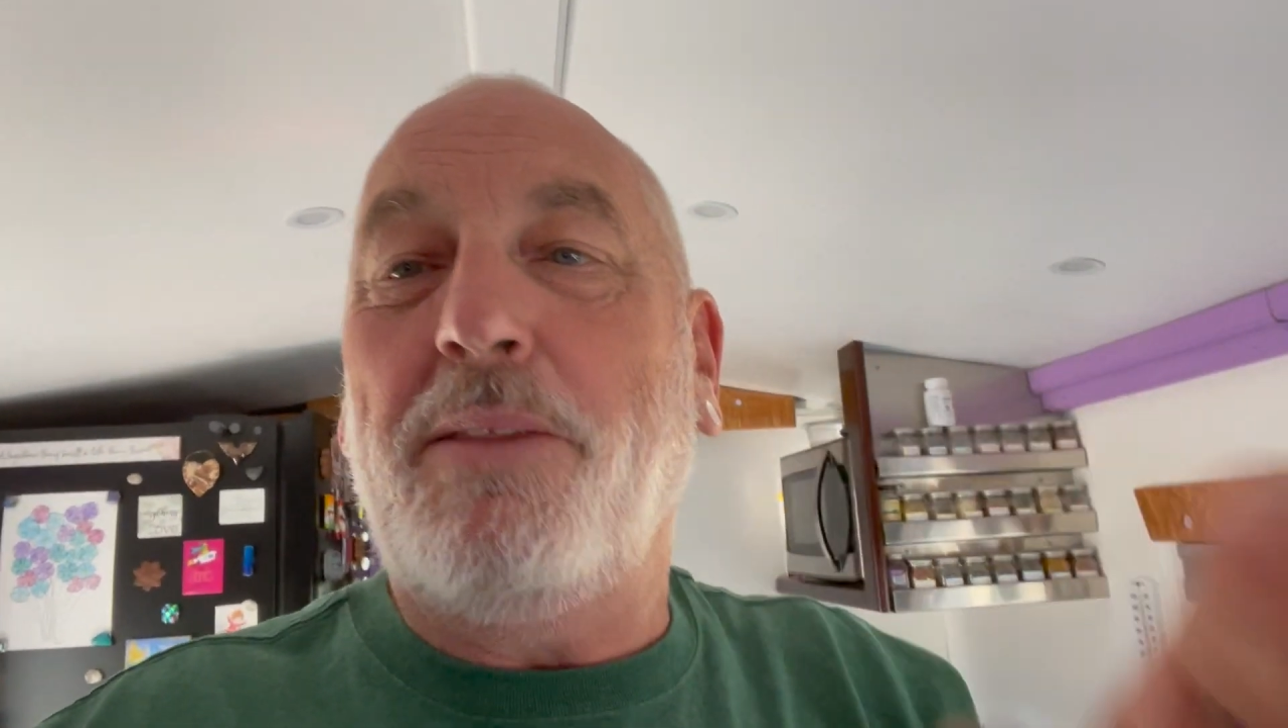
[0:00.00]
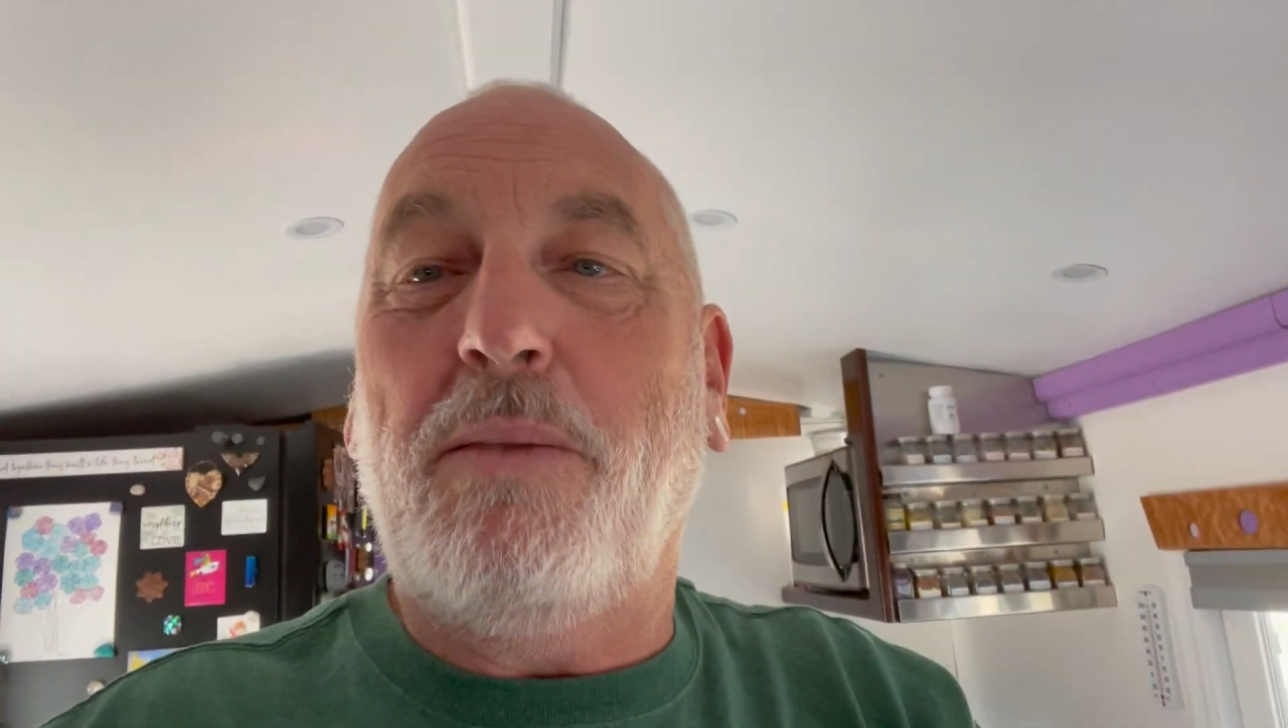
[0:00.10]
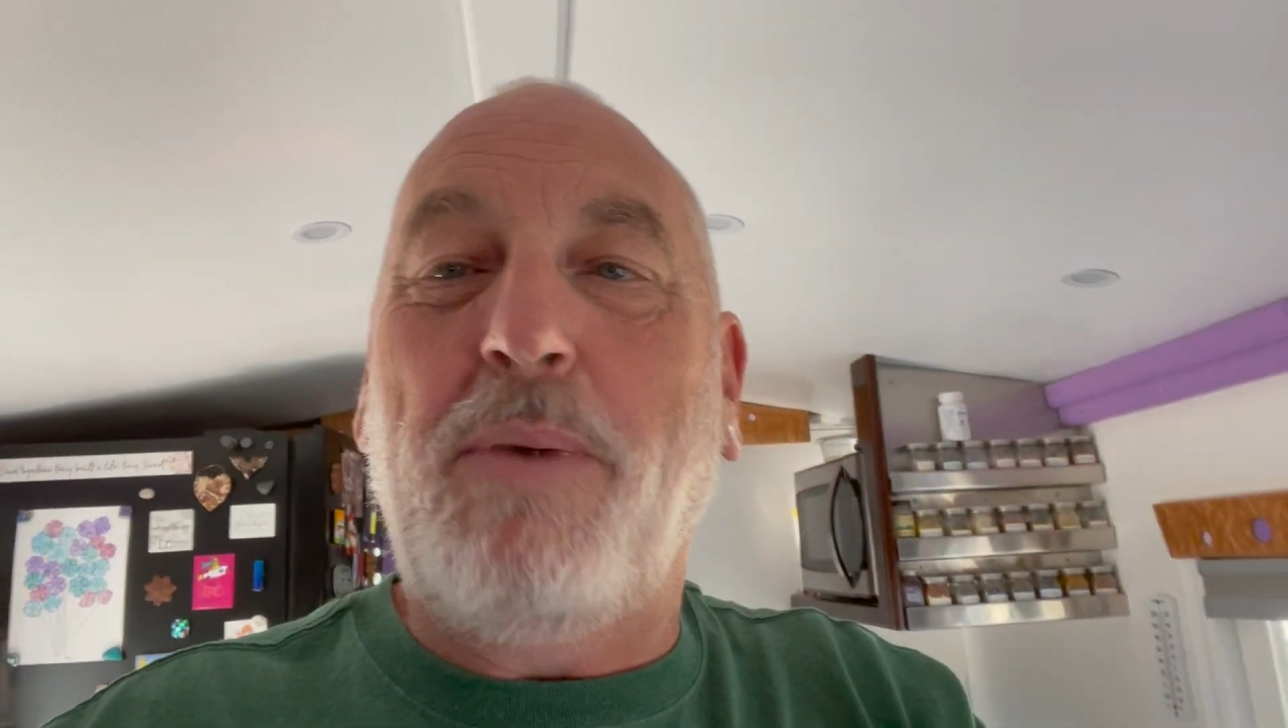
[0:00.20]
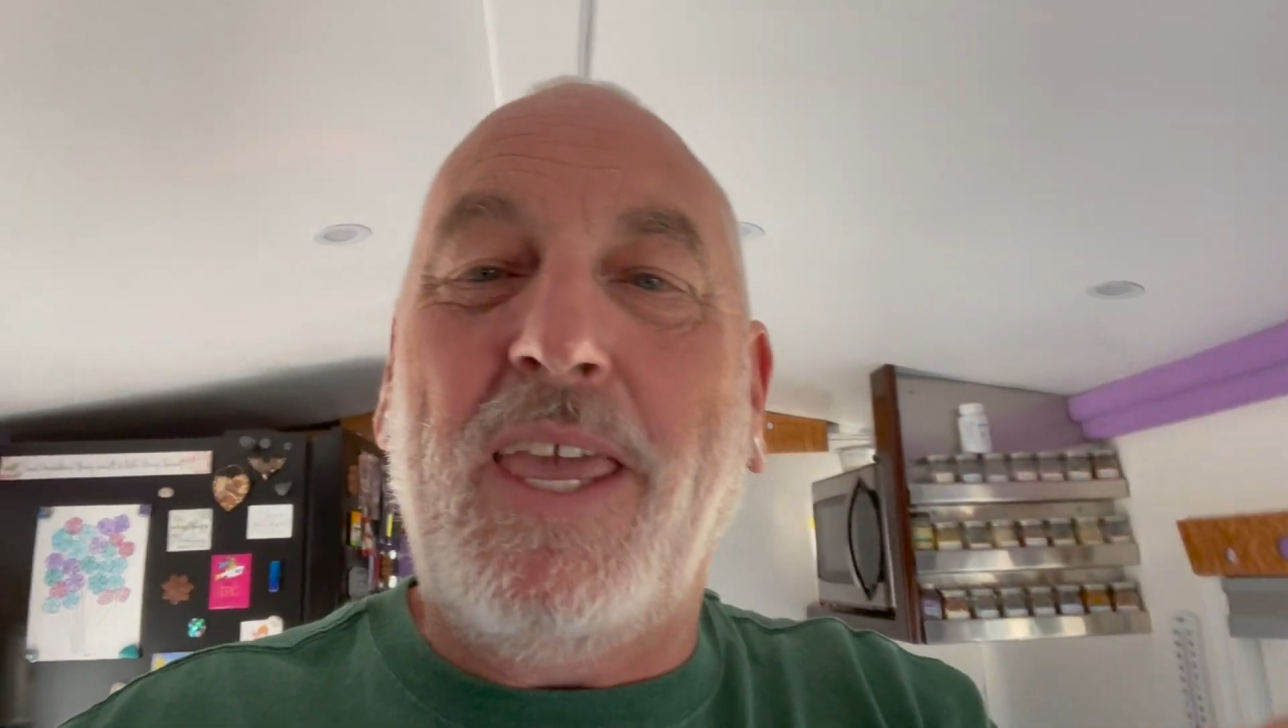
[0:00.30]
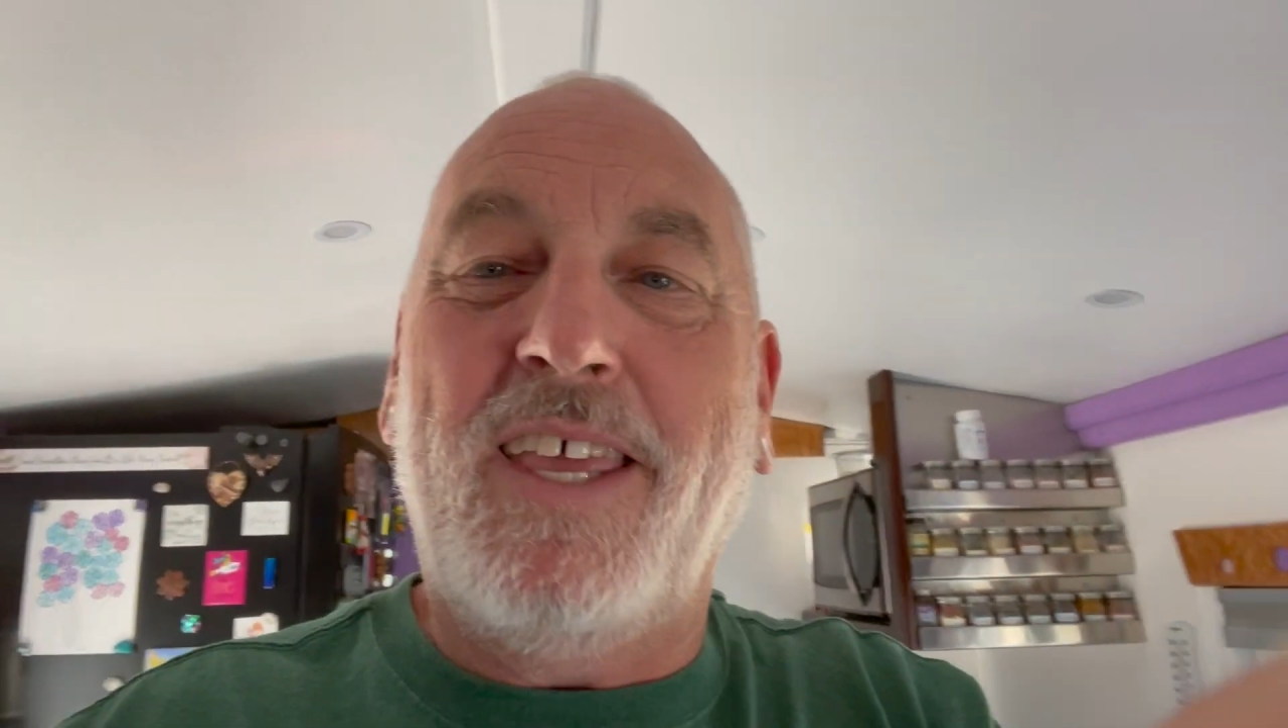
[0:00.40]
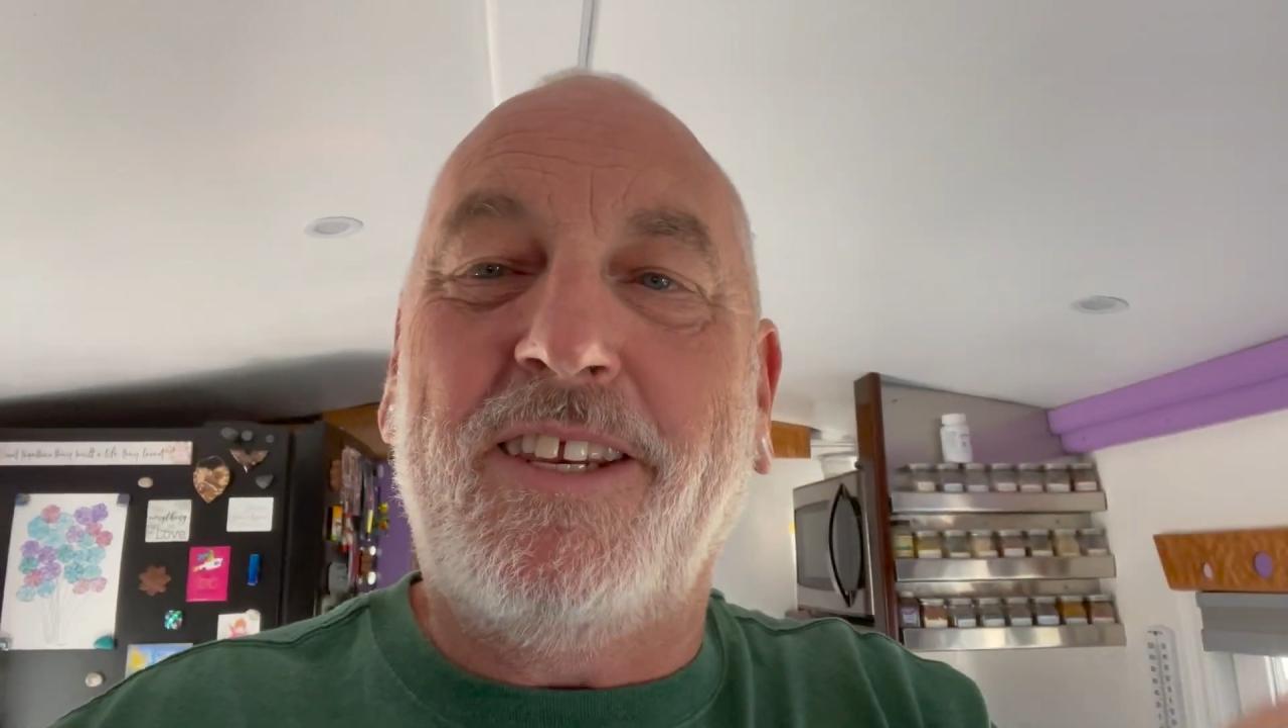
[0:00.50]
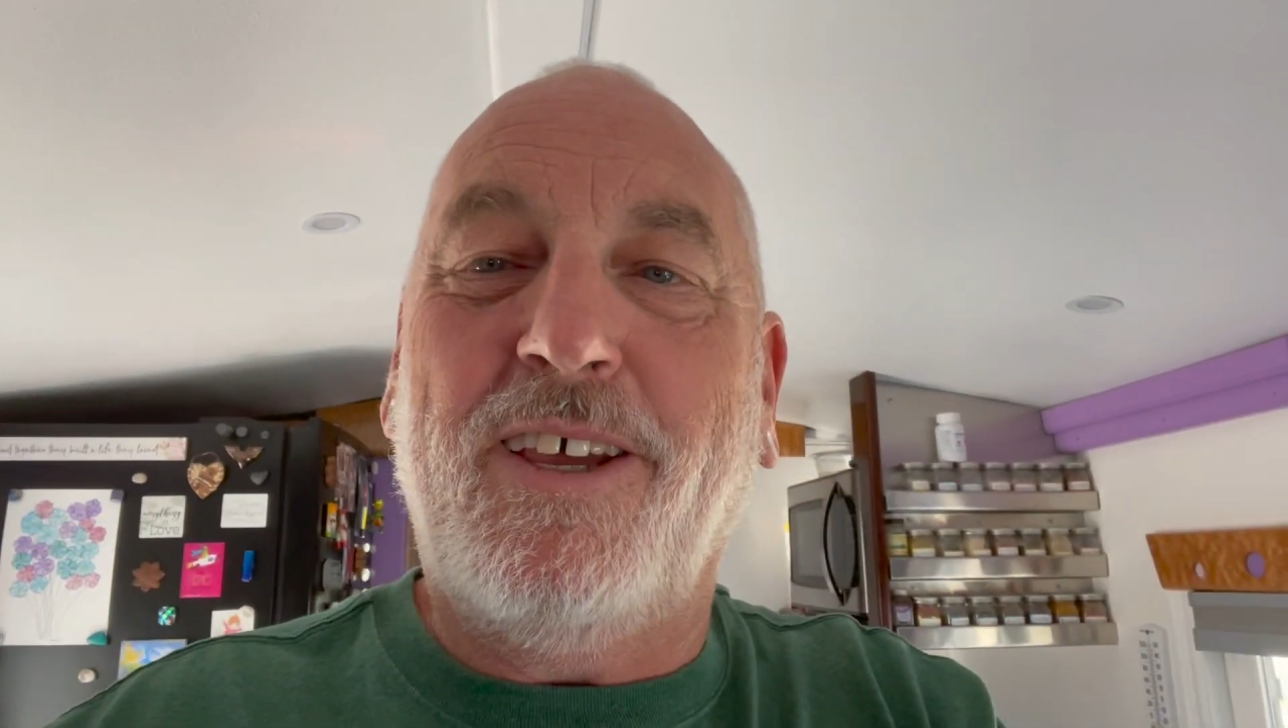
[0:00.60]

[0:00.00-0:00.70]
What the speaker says: of the pan